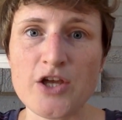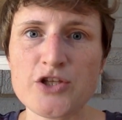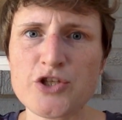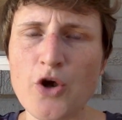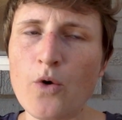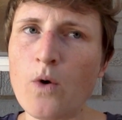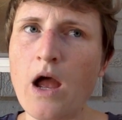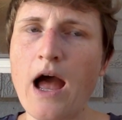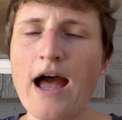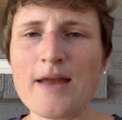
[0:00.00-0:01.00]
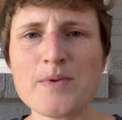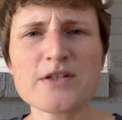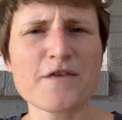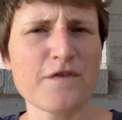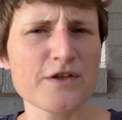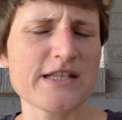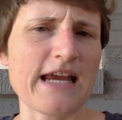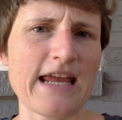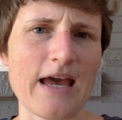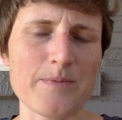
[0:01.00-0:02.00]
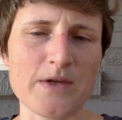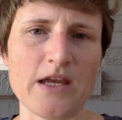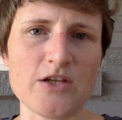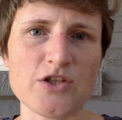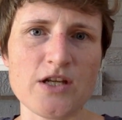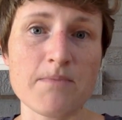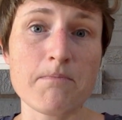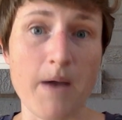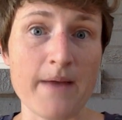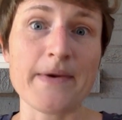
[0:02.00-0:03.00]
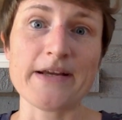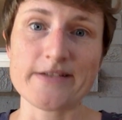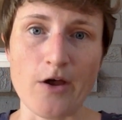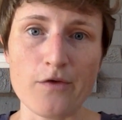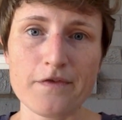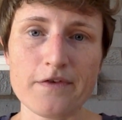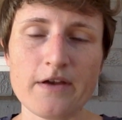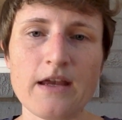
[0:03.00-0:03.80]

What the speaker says: So I built a full stack application by myself,